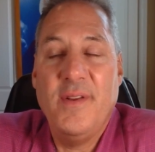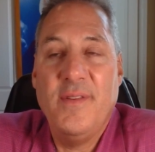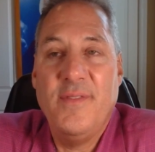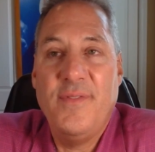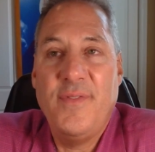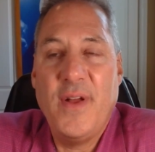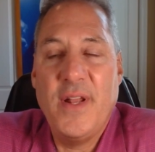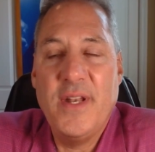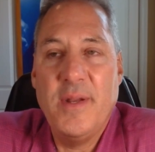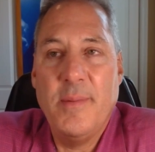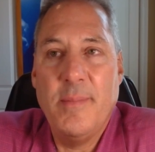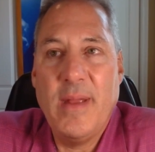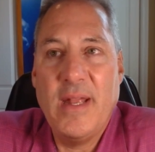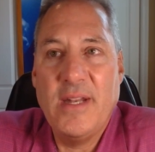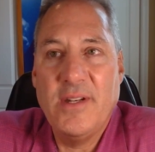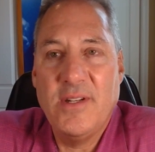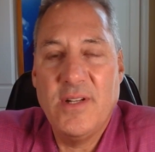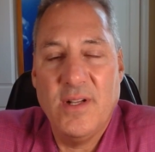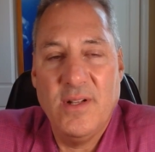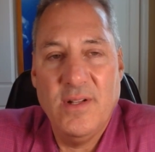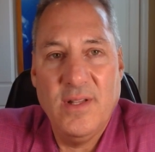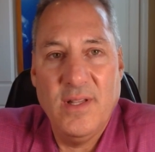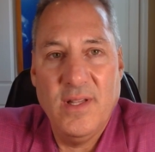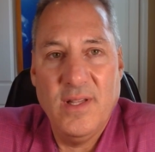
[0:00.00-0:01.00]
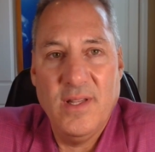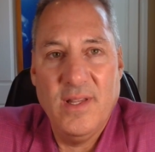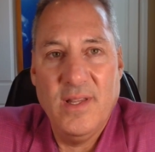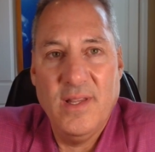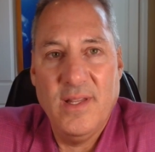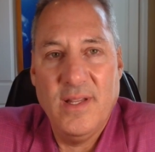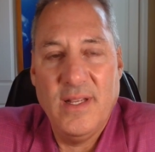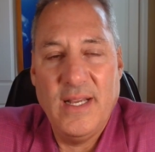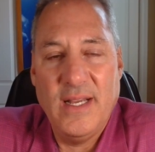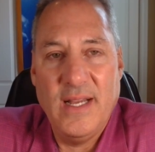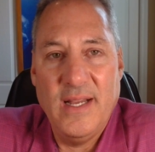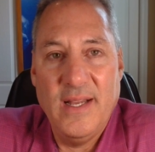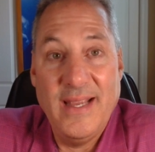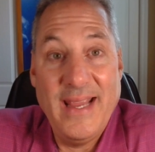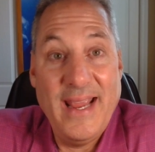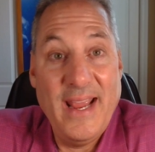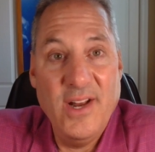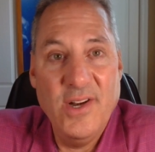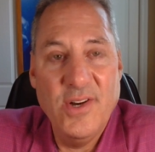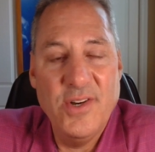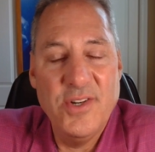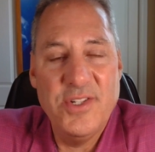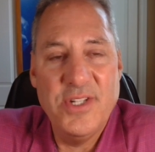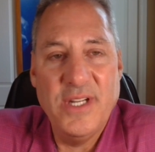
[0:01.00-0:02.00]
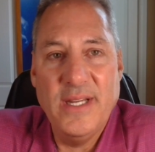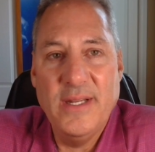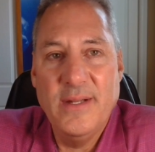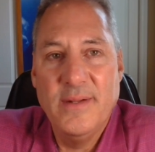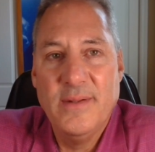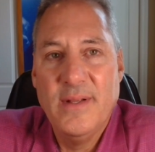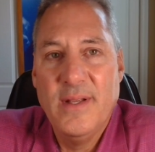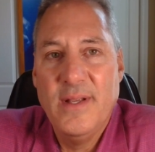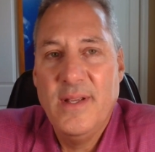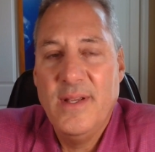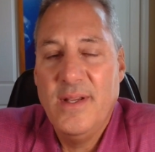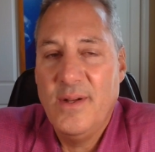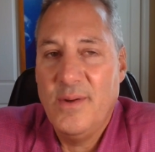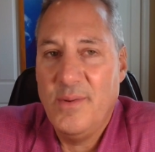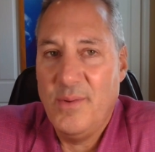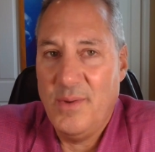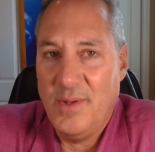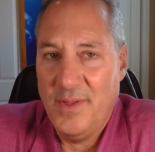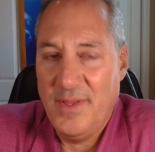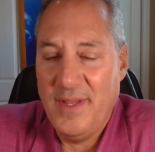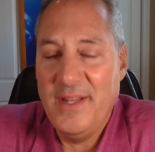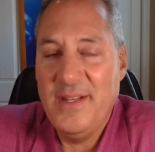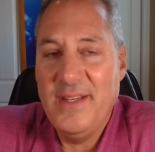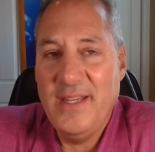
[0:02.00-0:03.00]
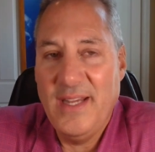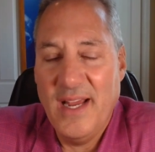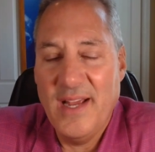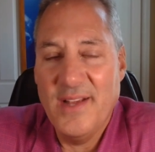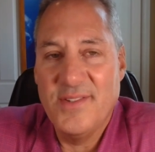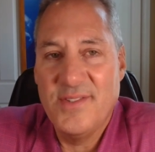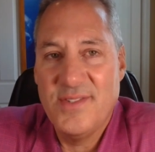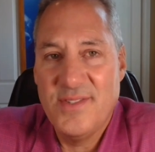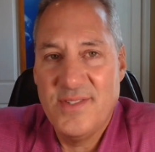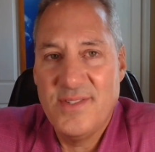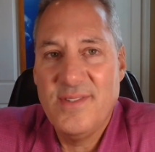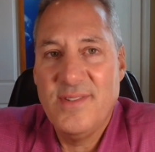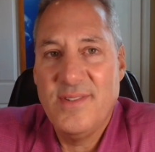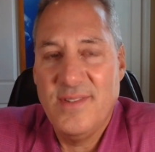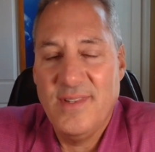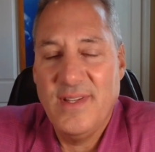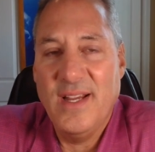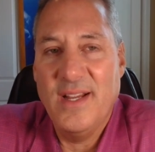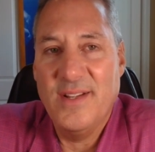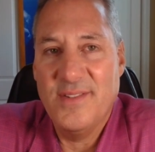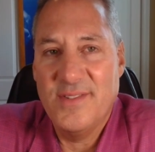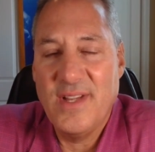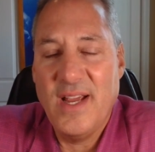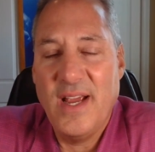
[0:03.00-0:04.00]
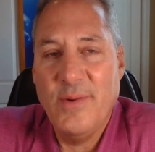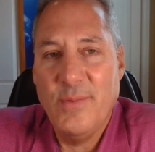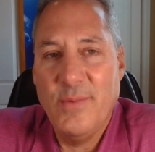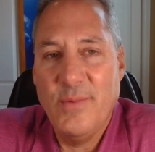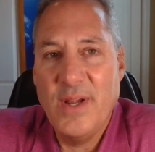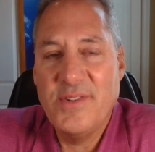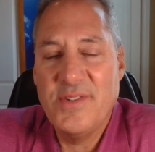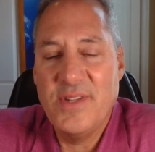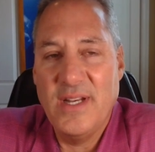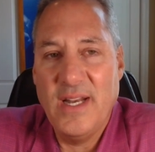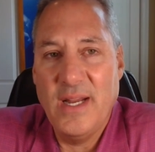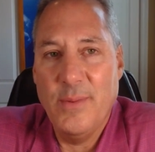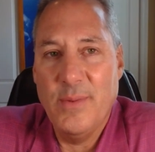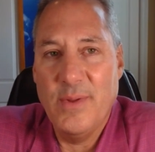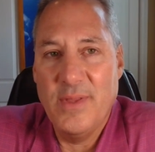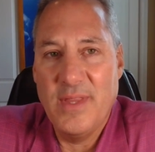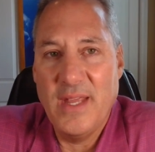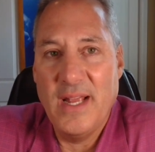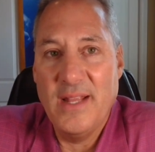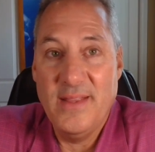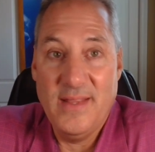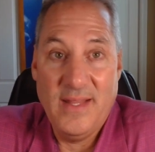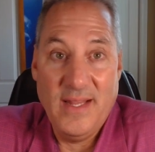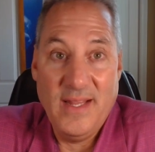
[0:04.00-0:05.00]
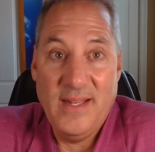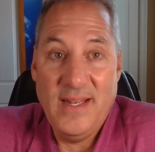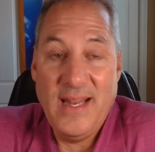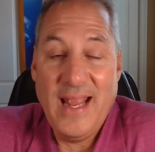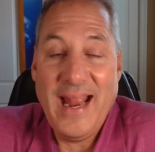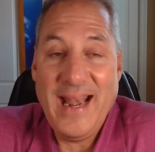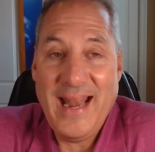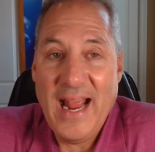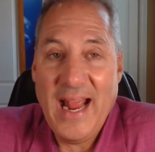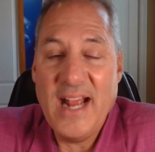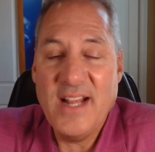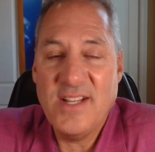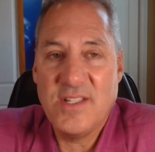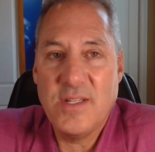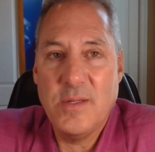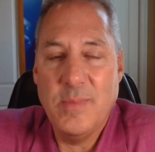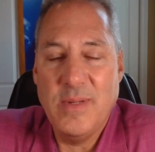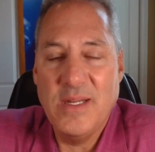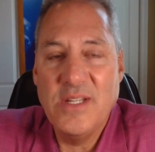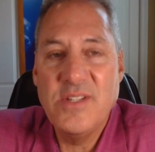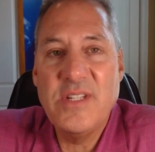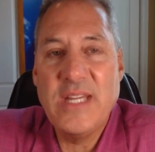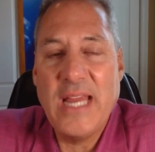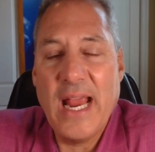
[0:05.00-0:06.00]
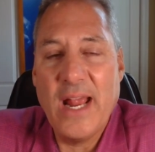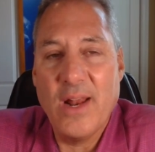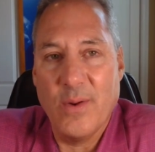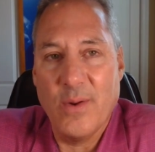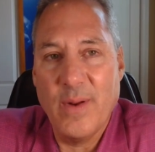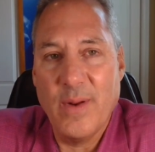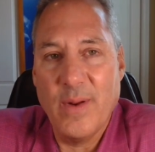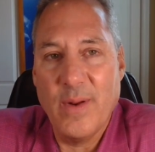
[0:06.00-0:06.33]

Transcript: fundamental energy, well, then yes, I resonate with that. And that has to be scalar